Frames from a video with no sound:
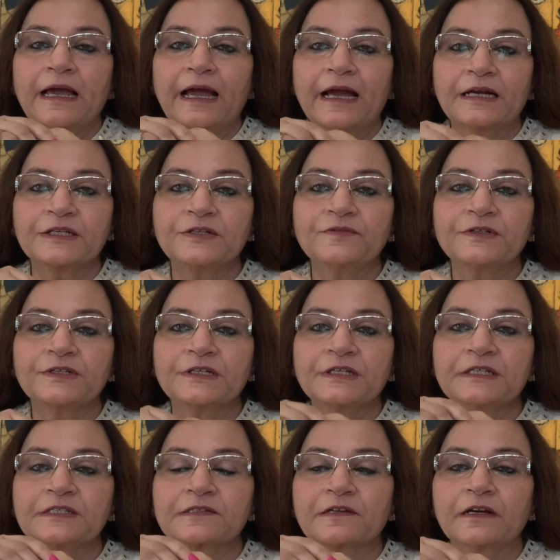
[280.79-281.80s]

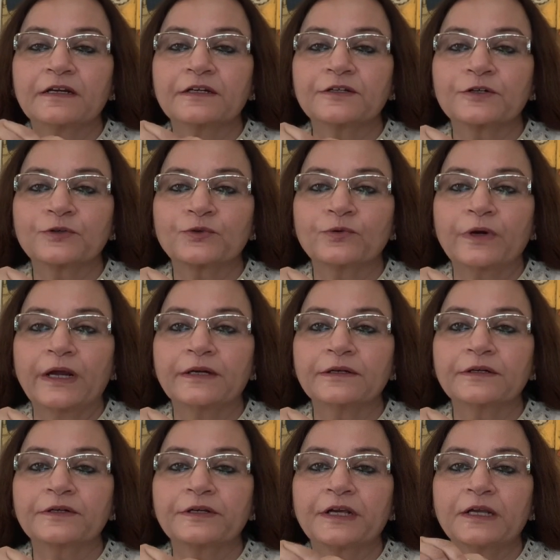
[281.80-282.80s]
activities related to
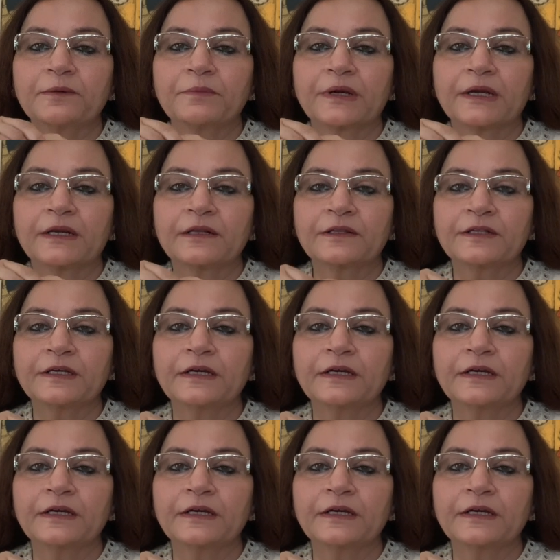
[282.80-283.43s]
entertainment,